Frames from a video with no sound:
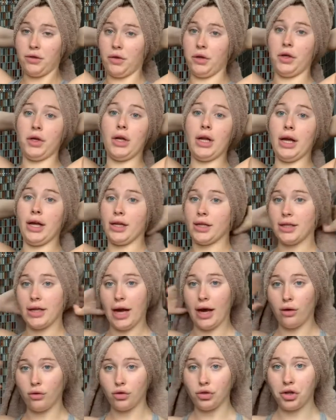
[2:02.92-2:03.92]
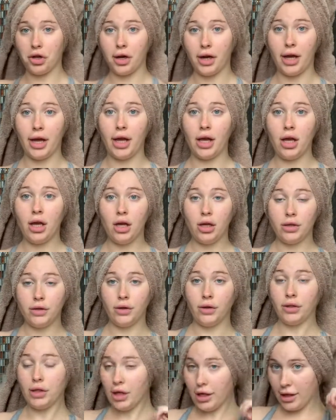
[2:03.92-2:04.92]
to let it towel dry
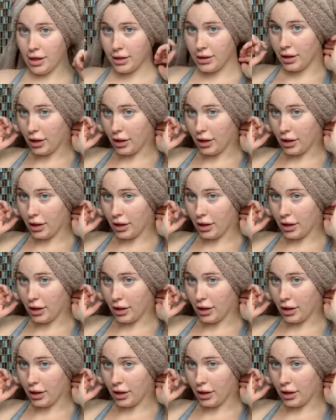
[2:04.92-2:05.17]
so I'll take this